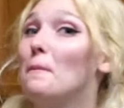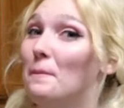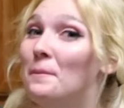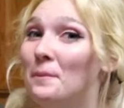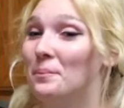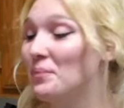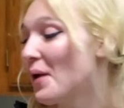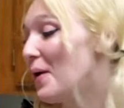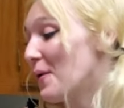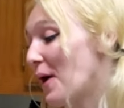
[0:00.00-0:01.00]

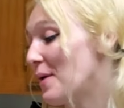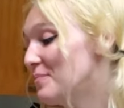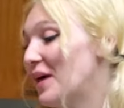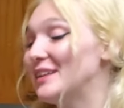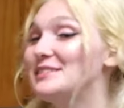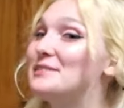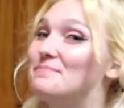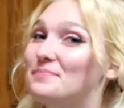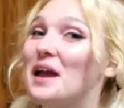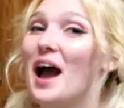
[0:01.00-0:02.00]
Mm-hmm. Okay, that's.
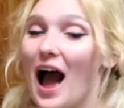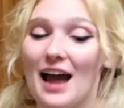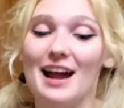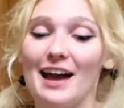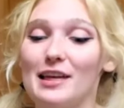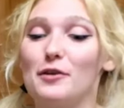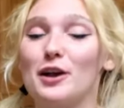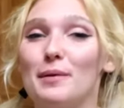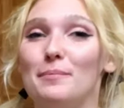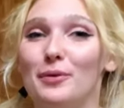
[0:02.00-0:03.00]
I'd highly
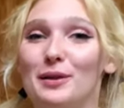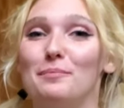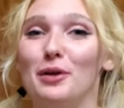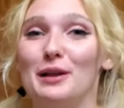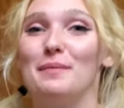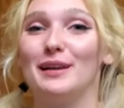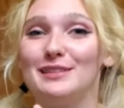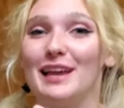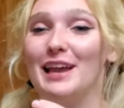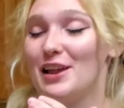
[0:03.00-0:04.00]
recommend putting pudding mix
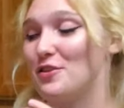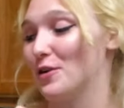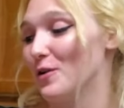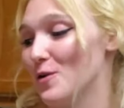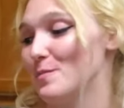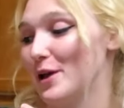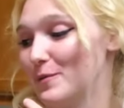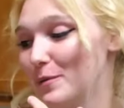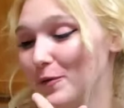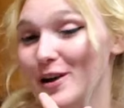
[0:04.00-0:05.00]
in your homemade
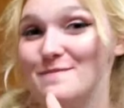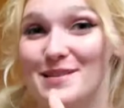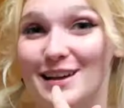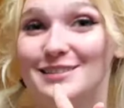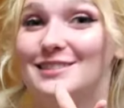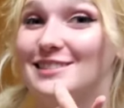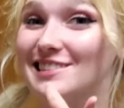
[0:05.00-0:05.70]
whipped cream. It's